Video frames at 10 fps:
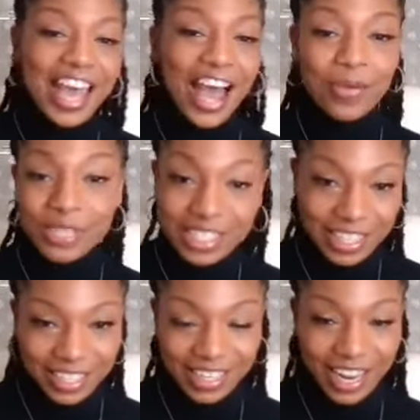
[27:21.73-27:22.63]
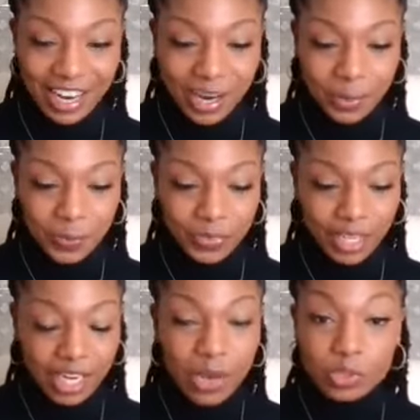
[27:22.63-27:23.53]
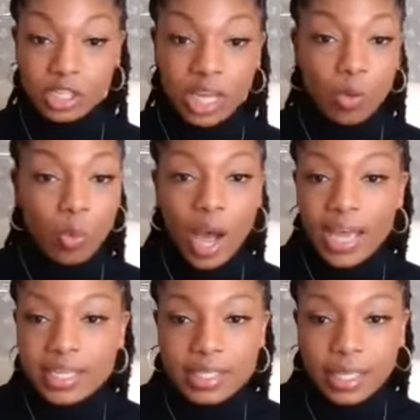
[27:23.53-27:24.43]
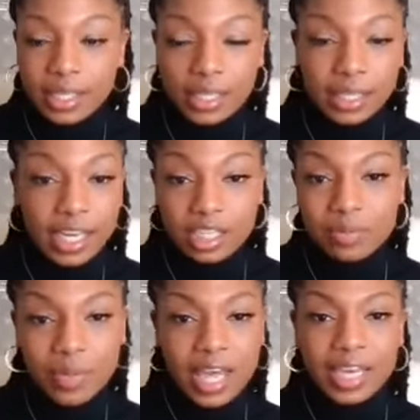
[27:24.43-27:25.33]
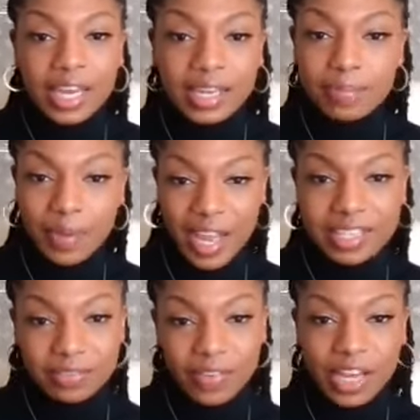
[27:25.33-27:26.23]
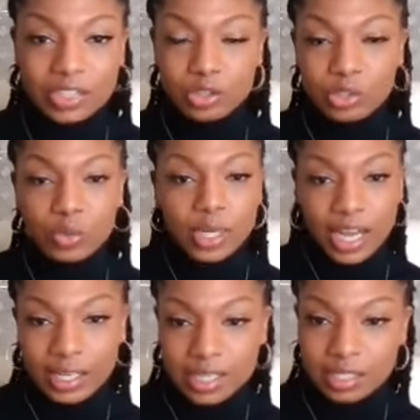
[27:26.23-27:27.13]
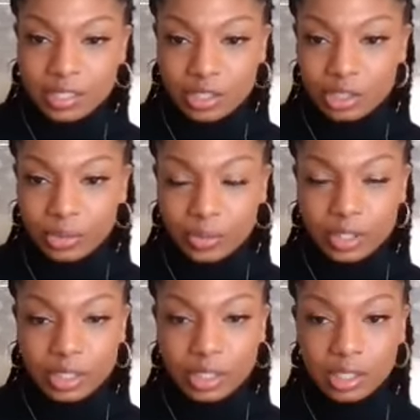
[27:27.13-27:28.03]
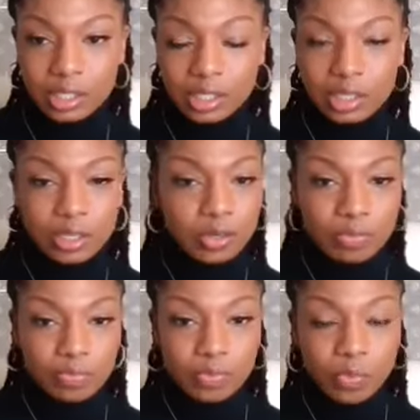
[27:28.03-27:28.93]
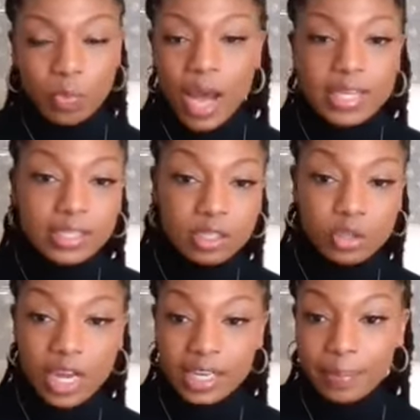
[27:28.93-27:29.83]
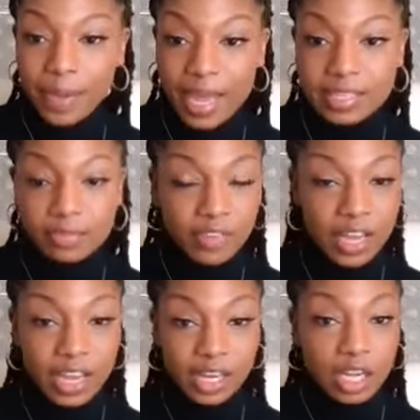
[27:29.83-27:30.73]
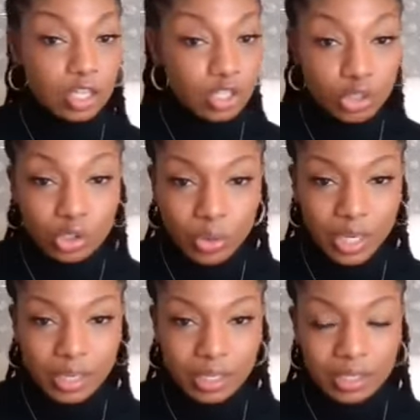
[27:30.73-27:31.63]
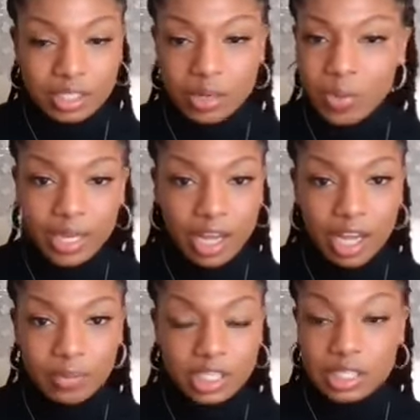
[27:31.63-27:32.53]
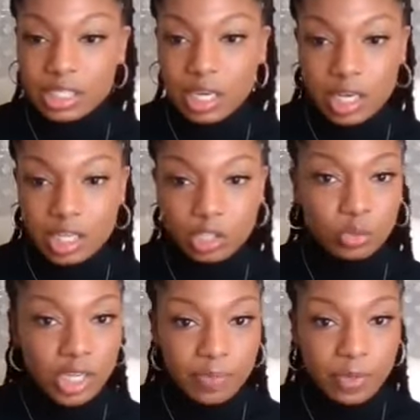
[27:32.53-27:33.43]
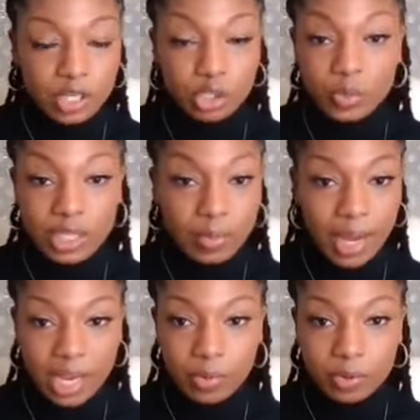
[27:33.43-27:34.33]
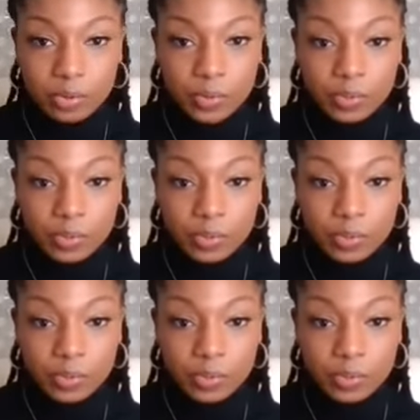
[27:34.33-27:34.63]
I was sitting there, and I was just like, why is it that the kingdom got to get pacified to do what God needs us to do? Why is it that you got to get pacified to do it? To wake up, to study, to read books, to read the Bible.